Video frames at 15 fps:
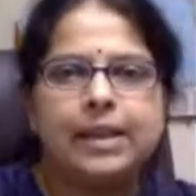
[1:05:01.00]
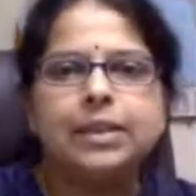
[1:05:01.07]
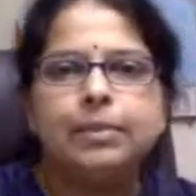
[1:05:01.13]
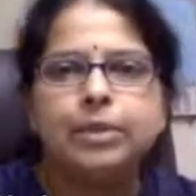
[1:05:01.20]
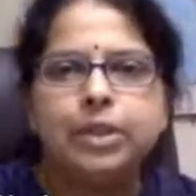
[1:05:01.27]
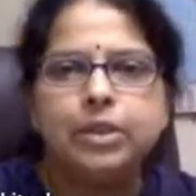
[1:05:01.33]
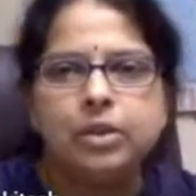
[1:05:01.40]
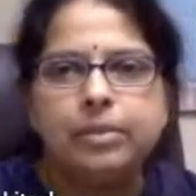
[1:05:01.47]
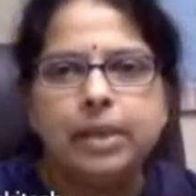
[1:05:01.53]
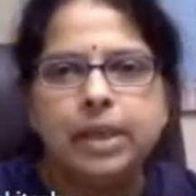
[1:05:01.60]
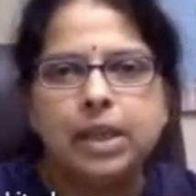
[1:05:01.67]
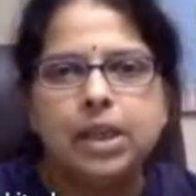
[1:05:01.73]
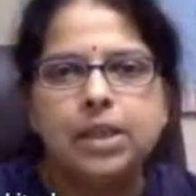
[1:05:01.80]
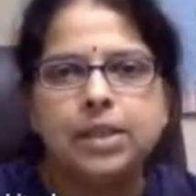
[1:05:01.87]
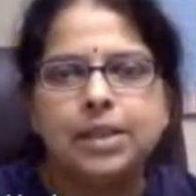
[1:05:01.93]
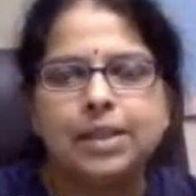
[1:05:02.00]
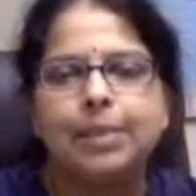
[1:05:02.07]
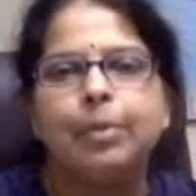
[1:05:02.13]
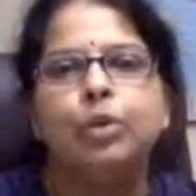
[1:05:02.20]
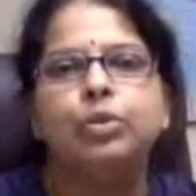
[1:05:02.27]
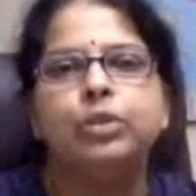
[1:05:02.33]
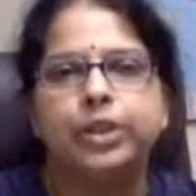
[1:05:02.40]
The assumption you're making is it's
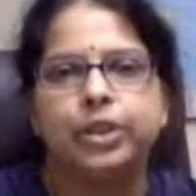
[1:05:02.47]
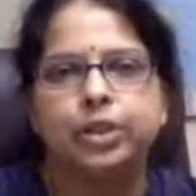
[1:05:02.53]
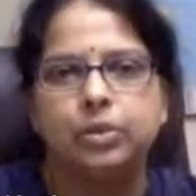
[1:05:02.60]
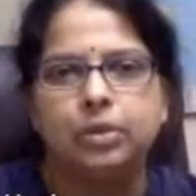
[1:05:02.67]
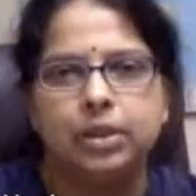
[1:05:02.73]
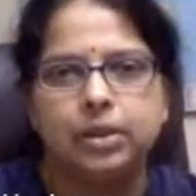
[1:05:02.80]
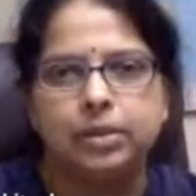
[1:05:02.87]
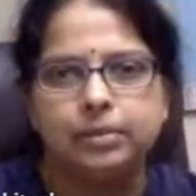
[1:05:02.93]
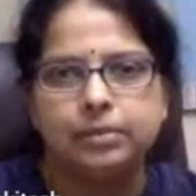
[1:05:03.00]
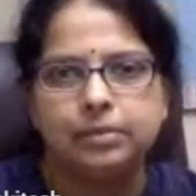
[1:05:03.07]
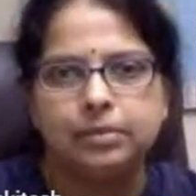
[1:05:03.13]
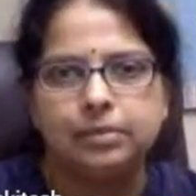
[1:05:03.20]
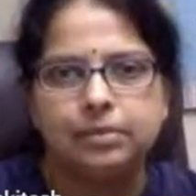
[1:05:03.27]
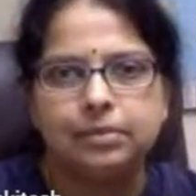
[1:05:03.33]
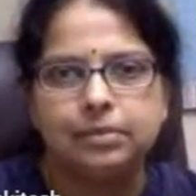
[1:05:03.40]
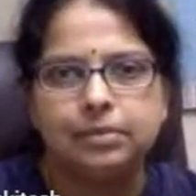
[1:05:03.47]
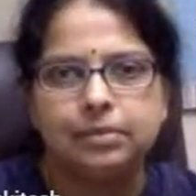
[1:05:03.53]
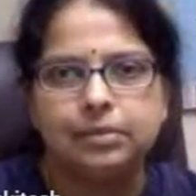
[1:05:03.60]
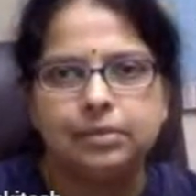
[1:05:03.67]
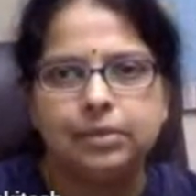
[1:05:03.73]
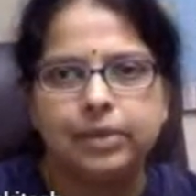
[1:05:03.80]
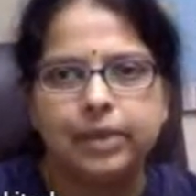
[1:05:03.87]
above threshold.
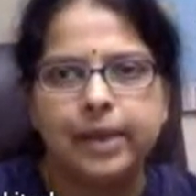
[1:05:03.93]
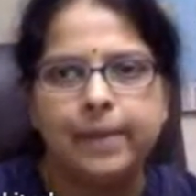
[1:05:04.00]
Okay.